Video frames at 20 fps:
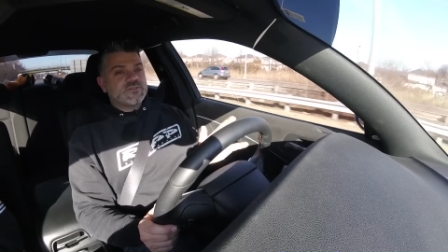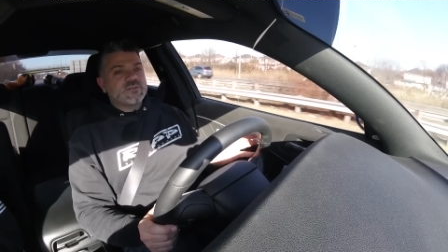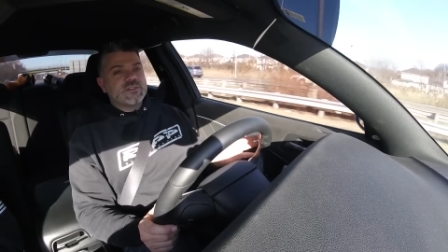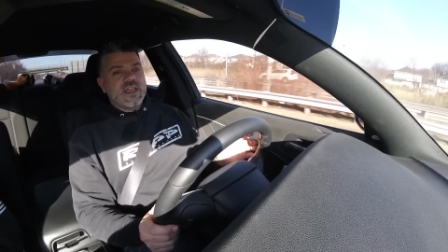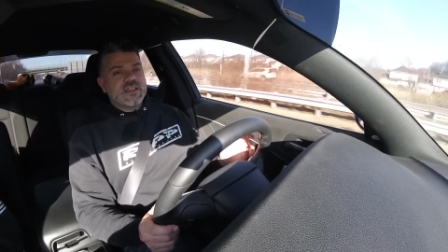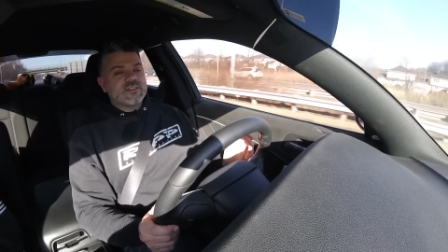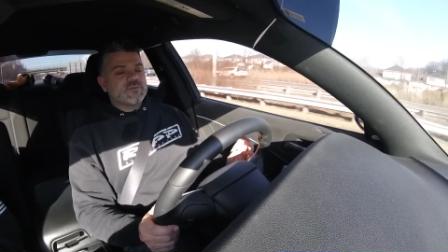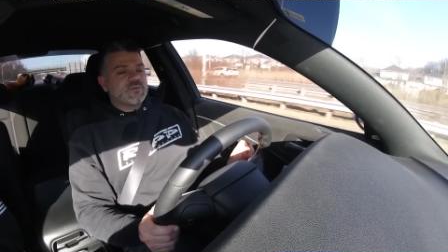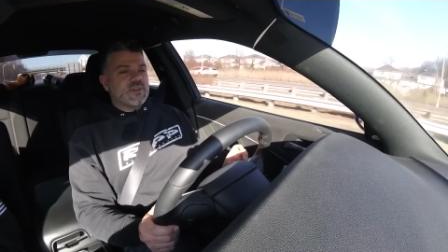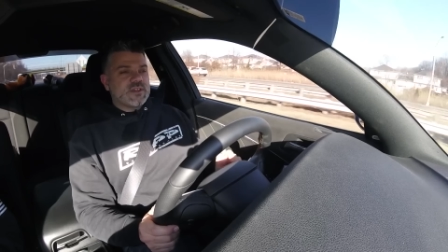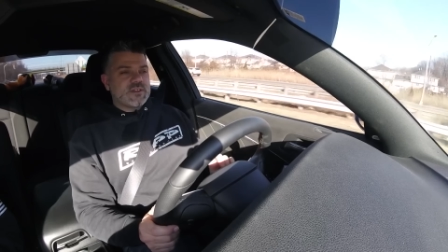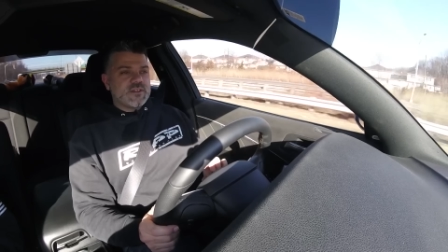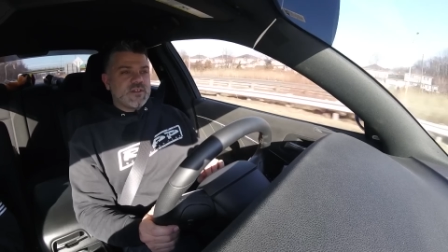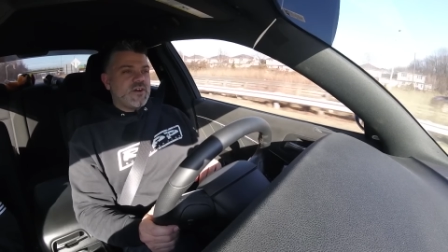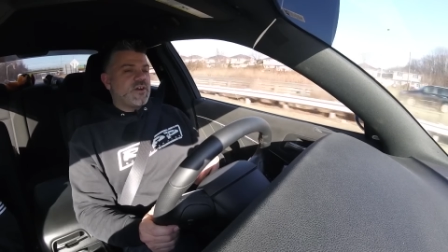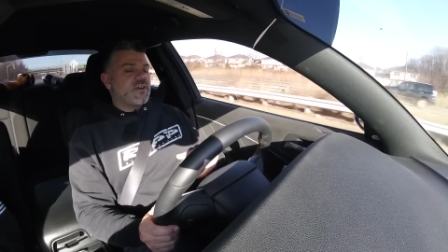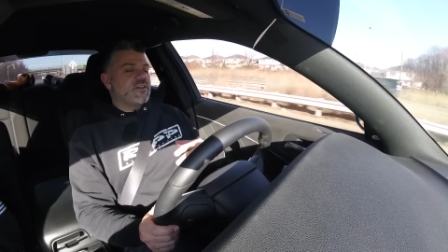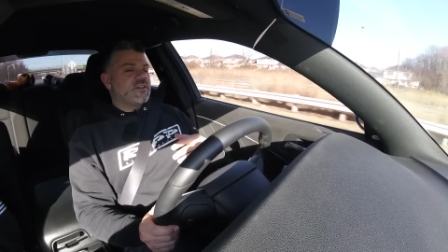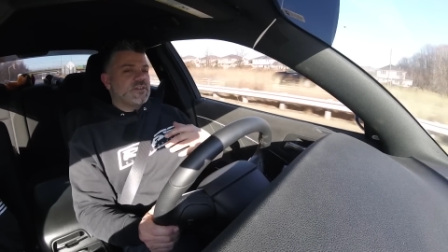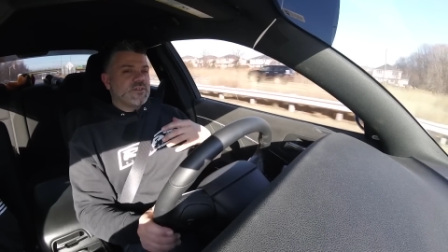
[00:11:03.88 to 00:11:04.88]
aspirated
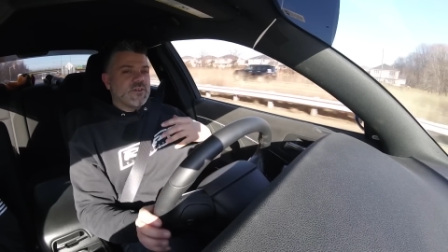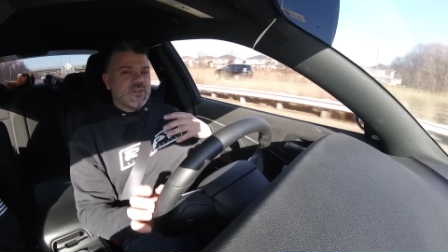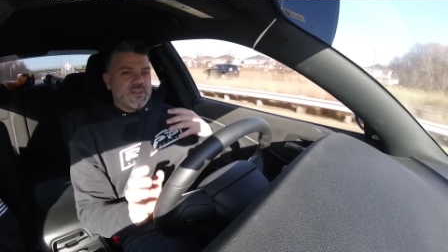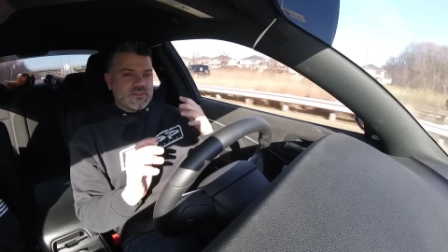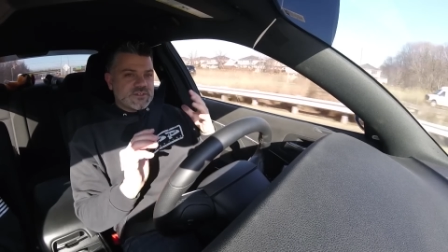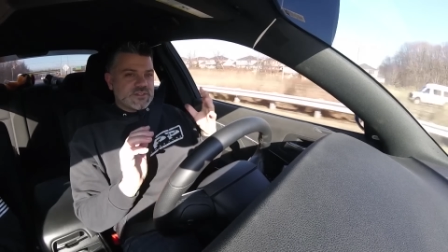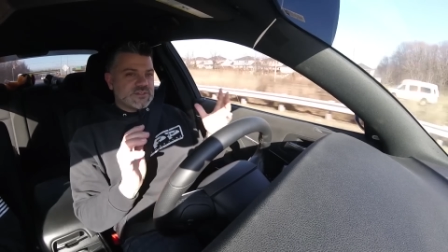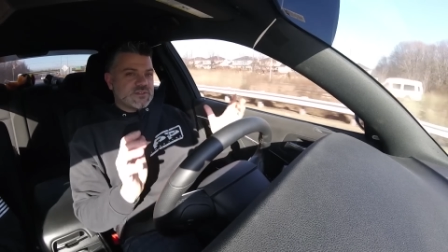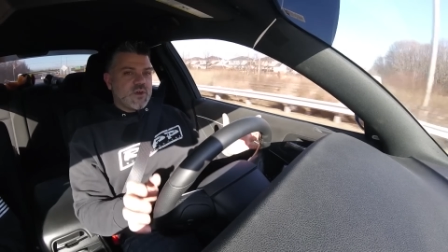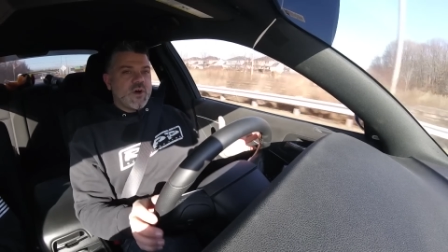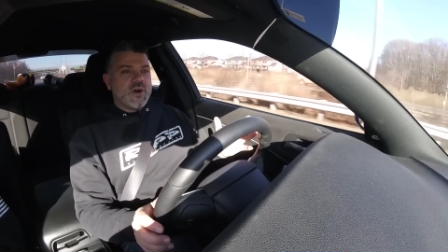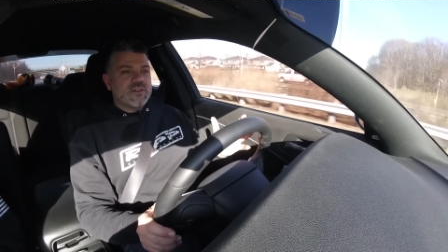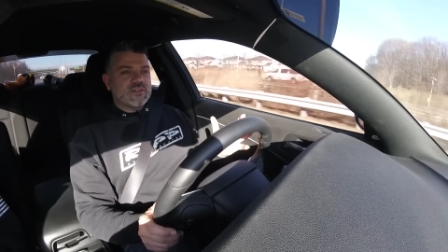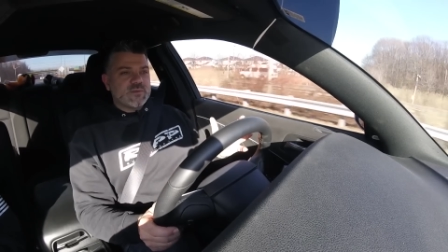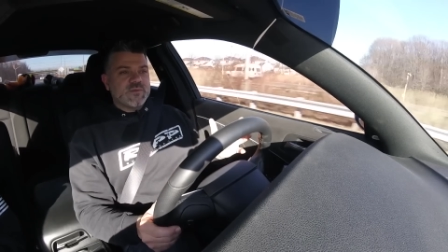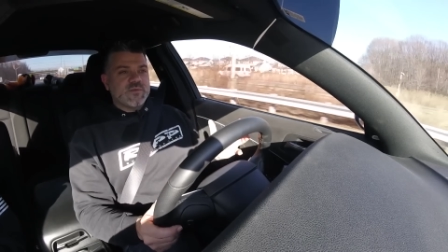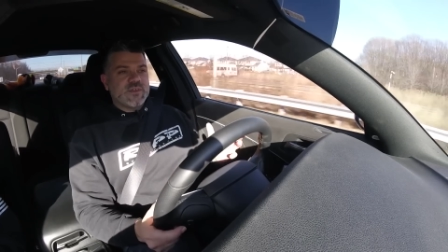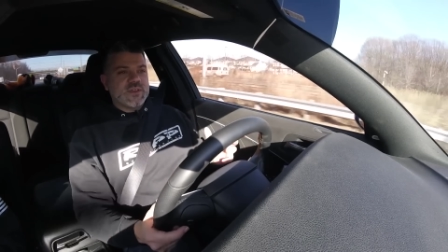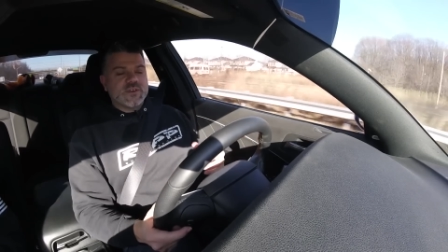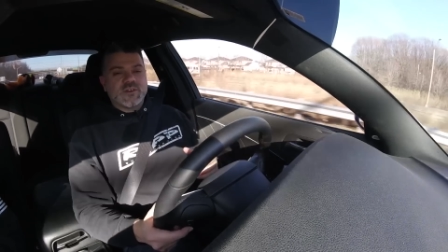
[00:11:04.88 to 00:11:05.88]
car, they're just awesome
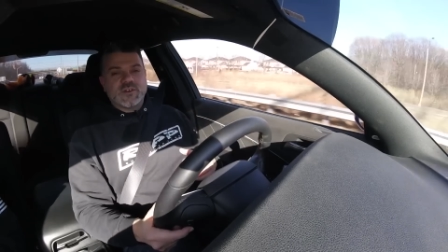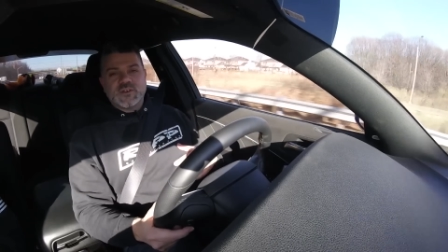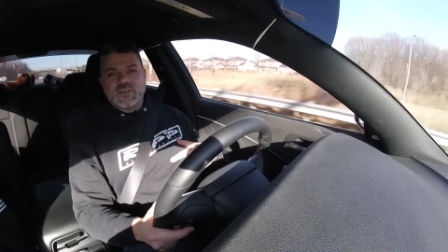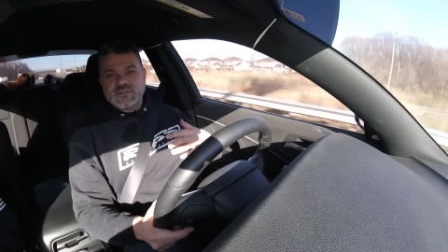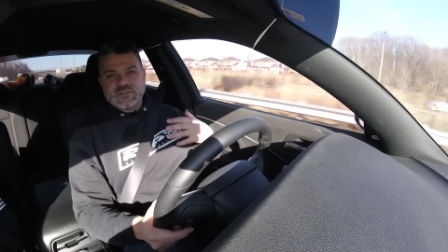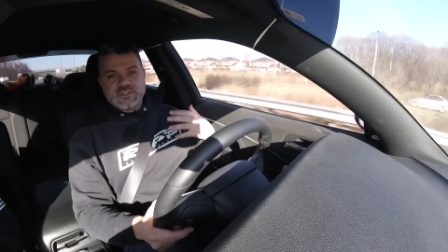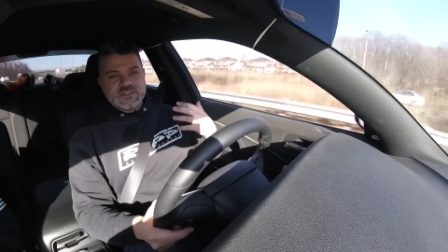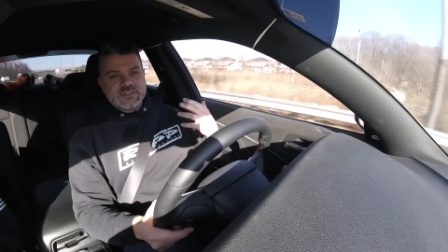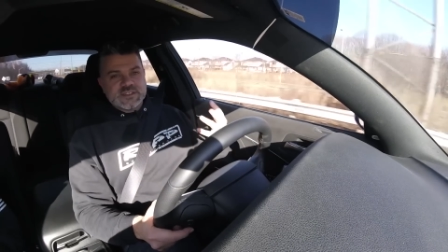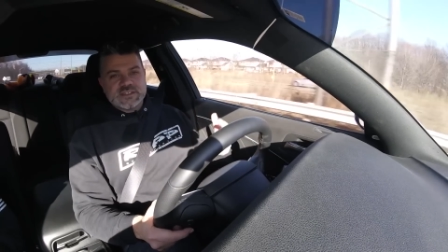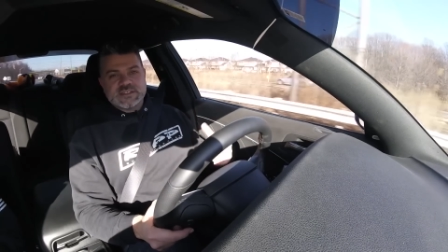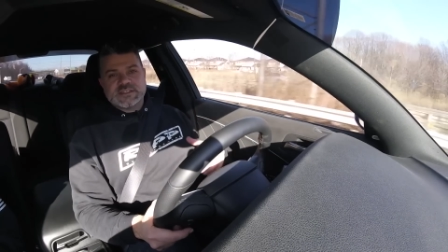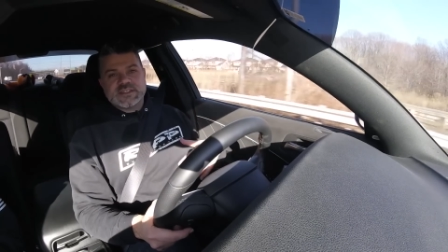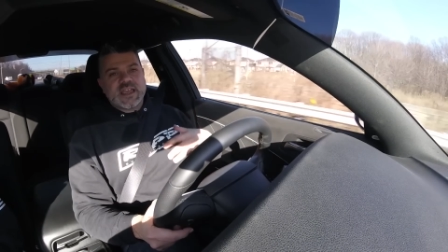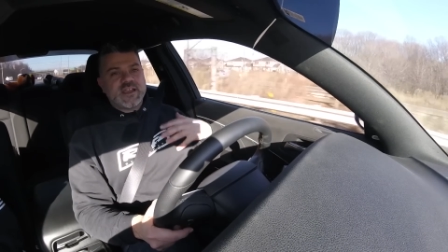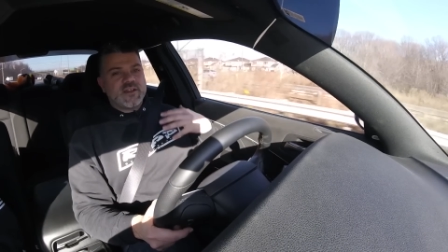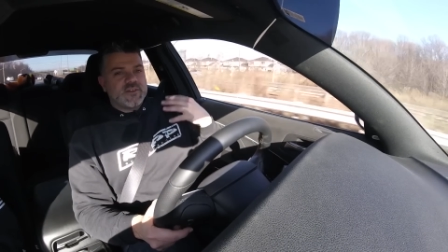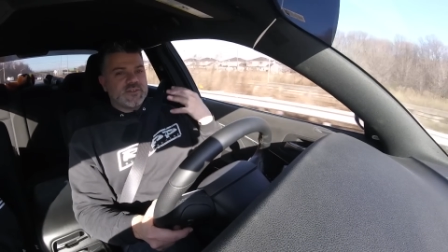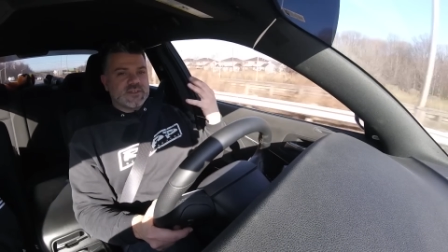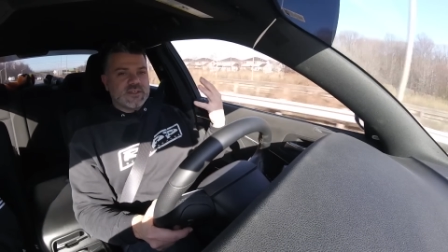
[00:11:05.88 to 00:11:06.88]
vehicles because of the
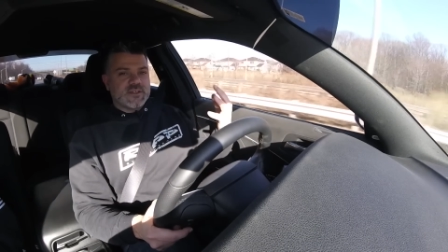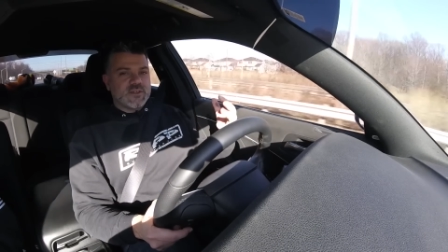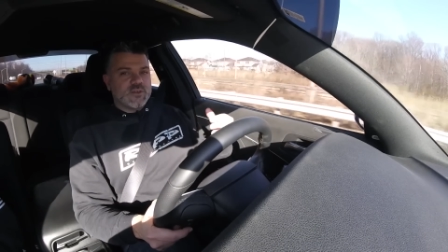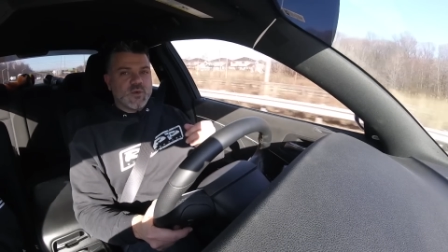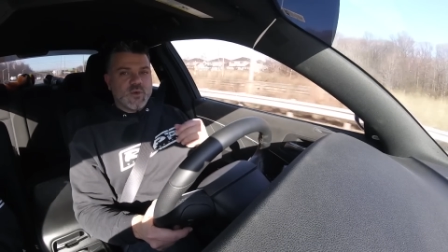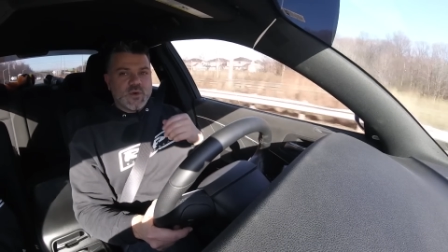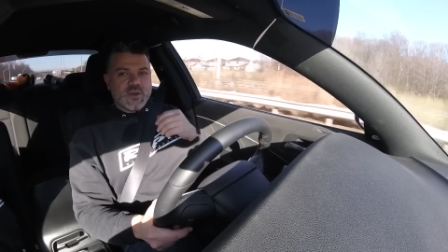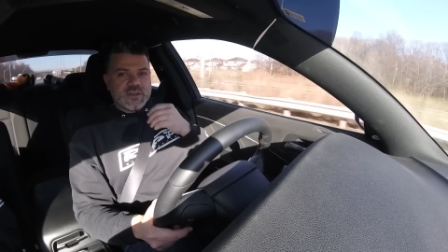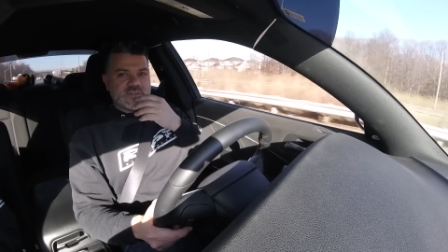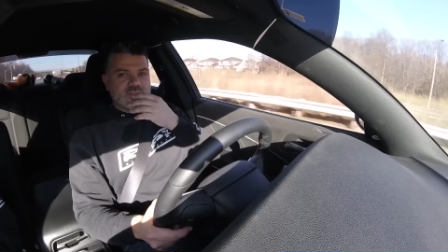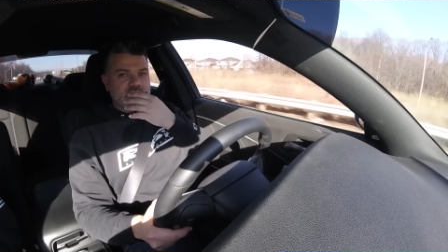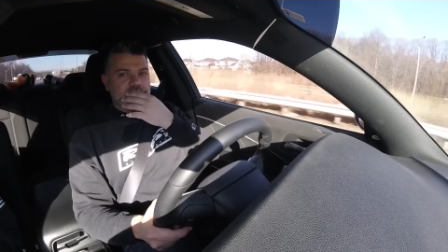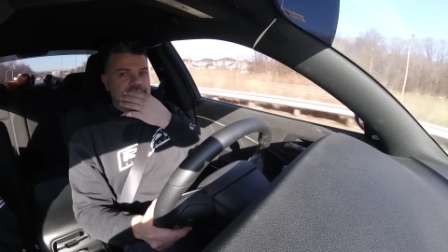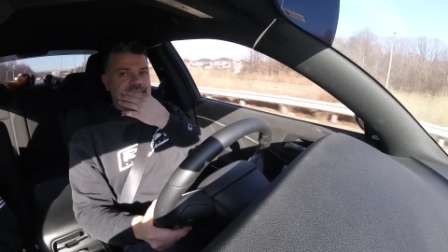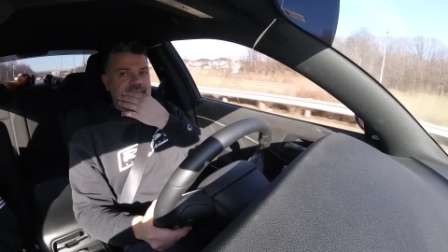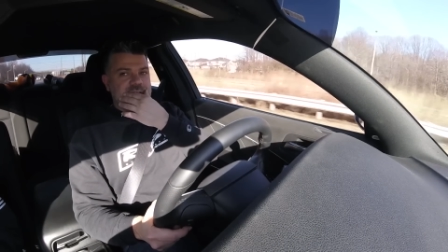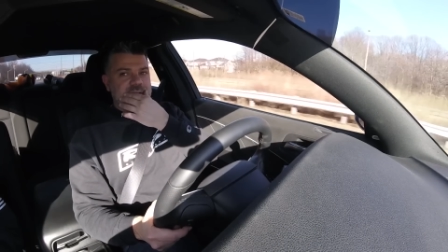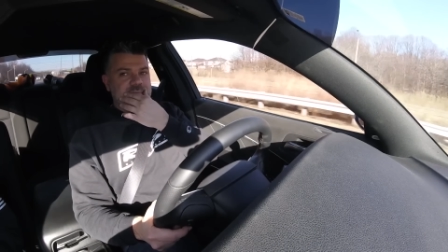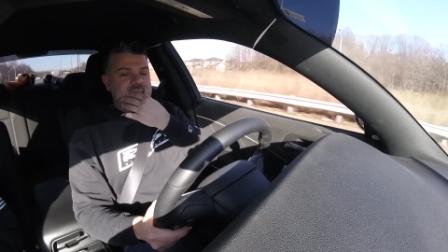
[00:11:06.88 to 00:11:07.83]
sound and the noise and all that.